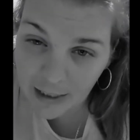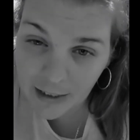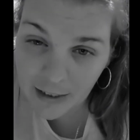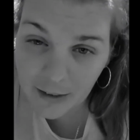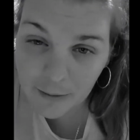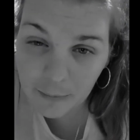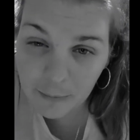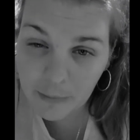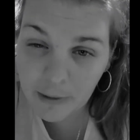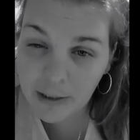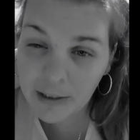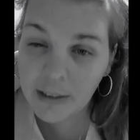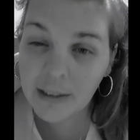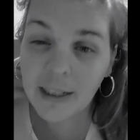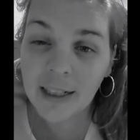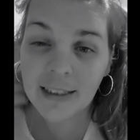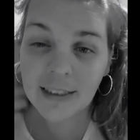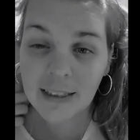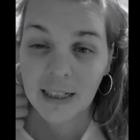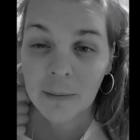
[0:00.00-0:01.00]
in the in the
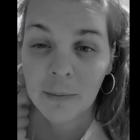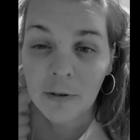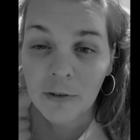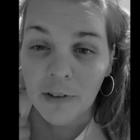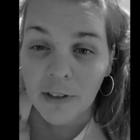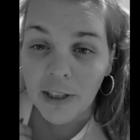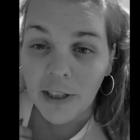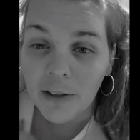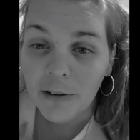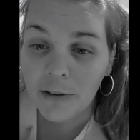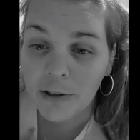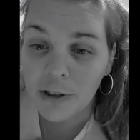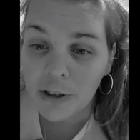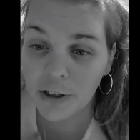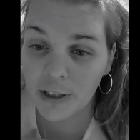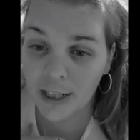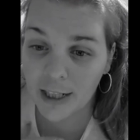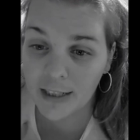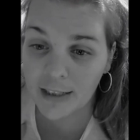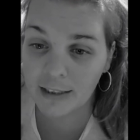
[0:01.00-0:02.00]
next couple videos,
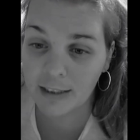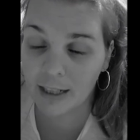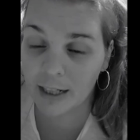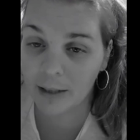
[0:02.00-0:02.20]
you guys,